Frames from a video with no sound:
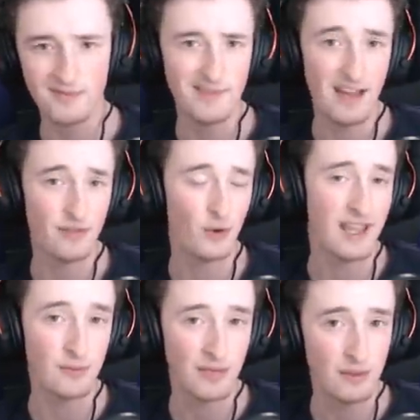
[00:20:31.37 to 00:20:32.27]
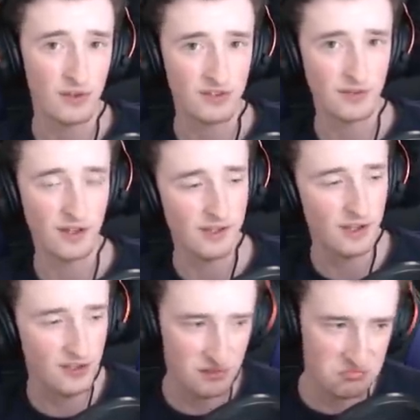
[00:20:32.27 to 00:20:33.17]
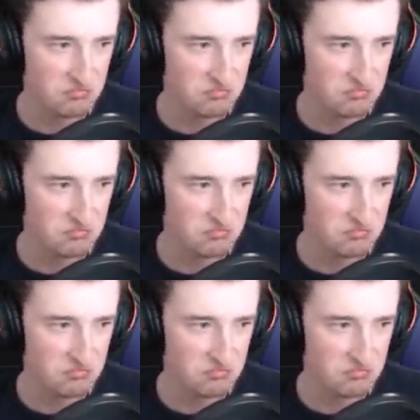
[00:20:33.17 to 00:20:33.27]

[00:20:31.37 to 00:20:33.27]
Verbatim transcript: therefore Game King must have done this.